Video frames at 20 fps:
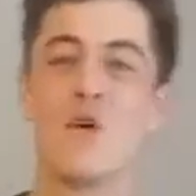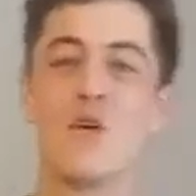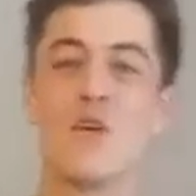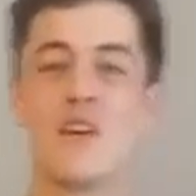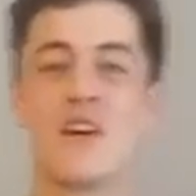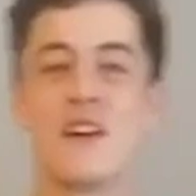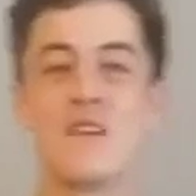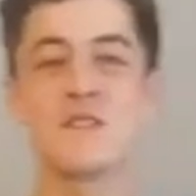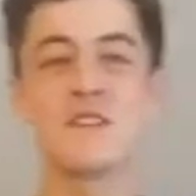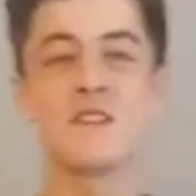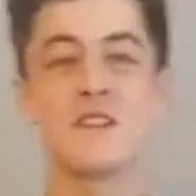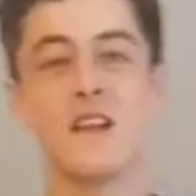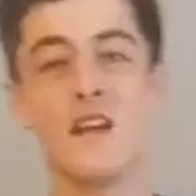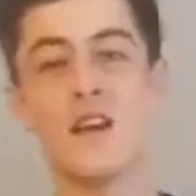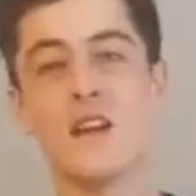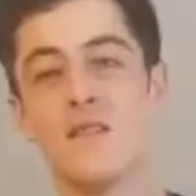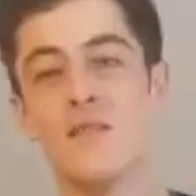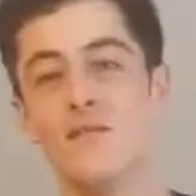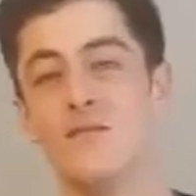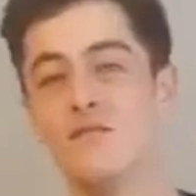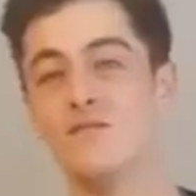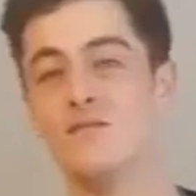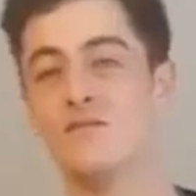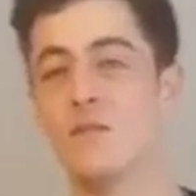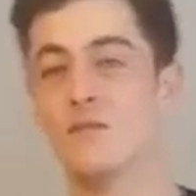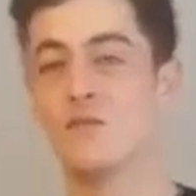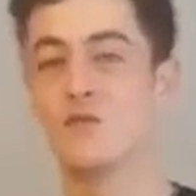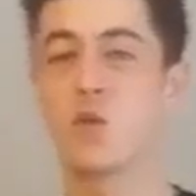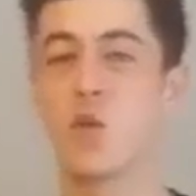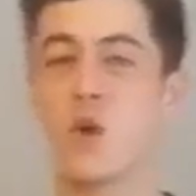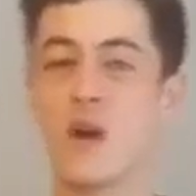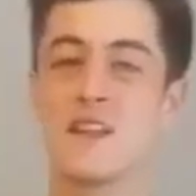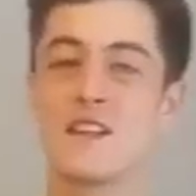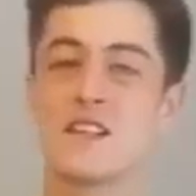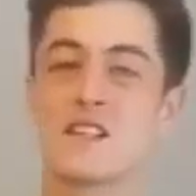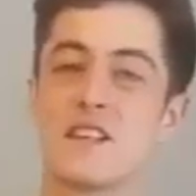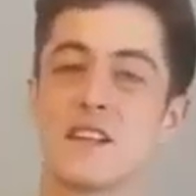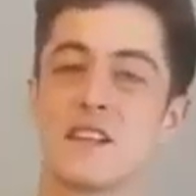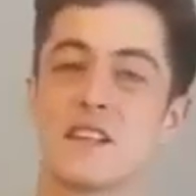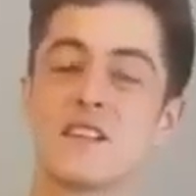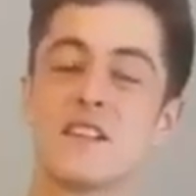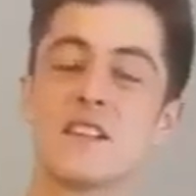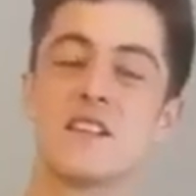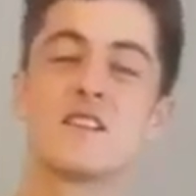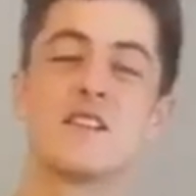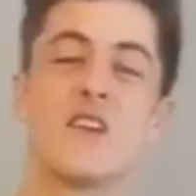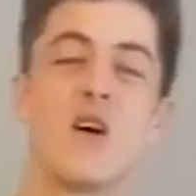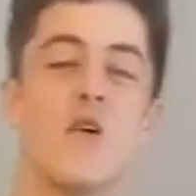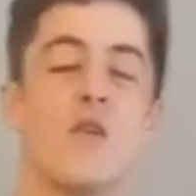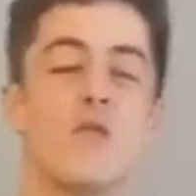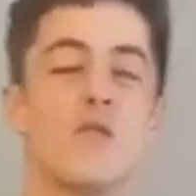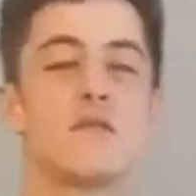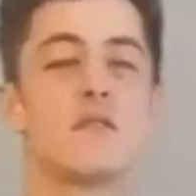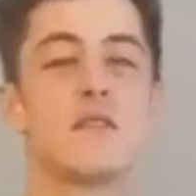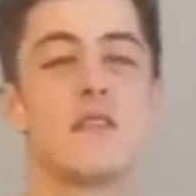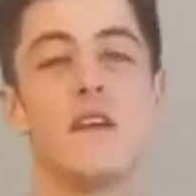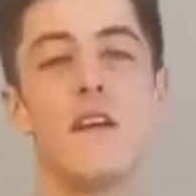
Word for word: my name is Liam. I'm twenty-six years old.